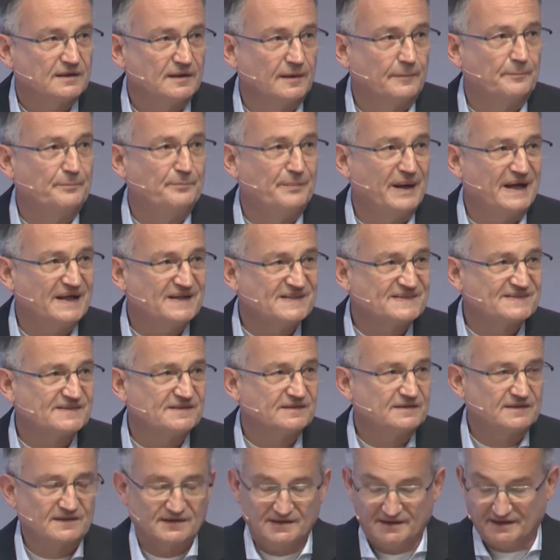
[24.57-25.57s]
a
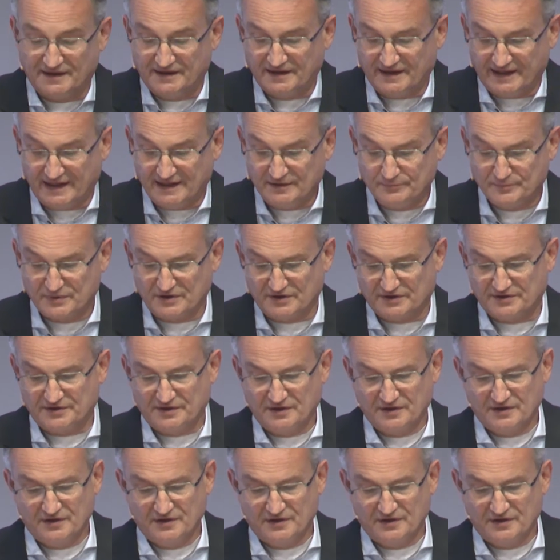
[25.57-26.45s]
basic enabler